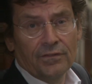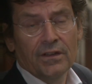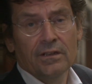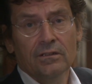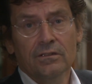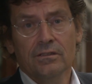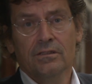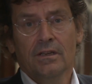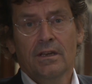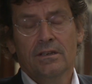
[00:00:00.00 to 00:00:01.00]

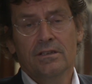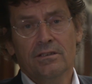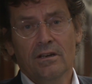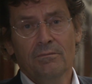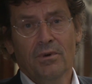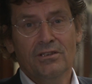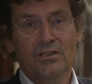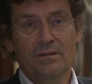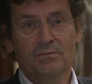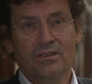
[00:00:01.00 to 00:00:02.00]
Fields, designed by
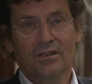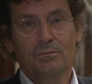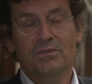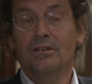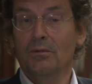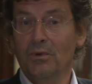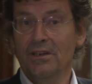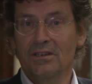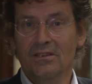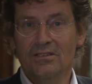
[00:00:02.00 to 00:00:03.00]
James Gibbs and completed in